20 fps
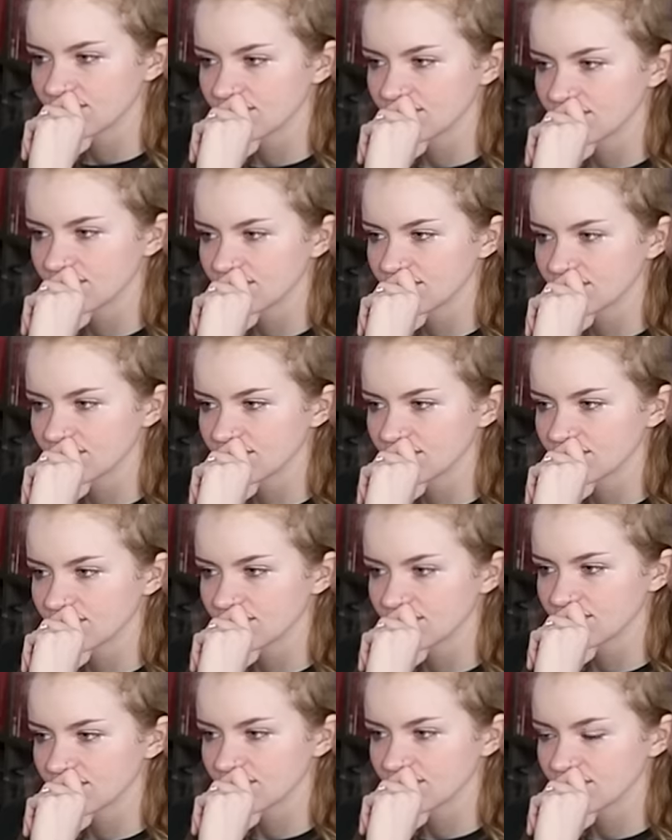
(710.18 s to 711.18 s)

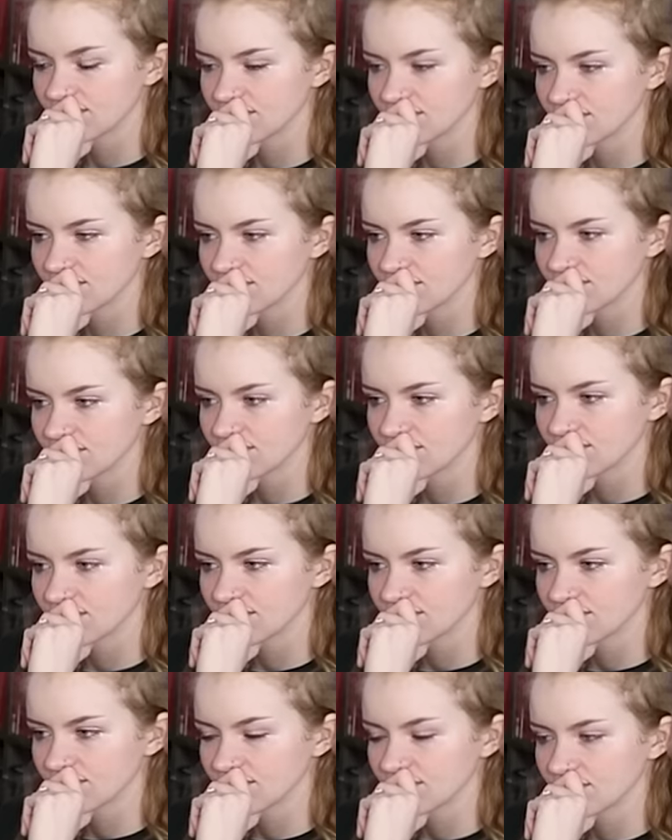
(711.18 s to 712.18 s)

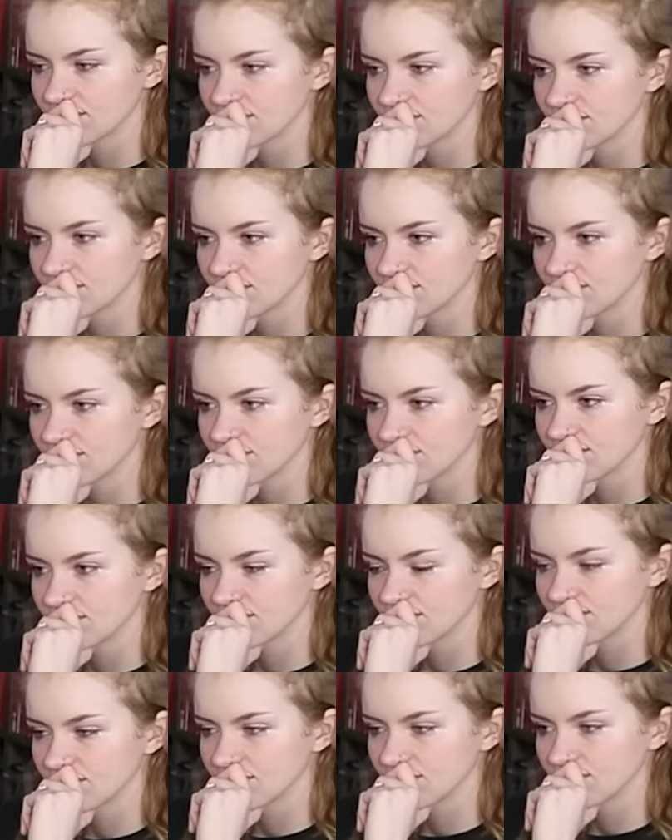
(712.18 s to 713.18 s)
[no speech]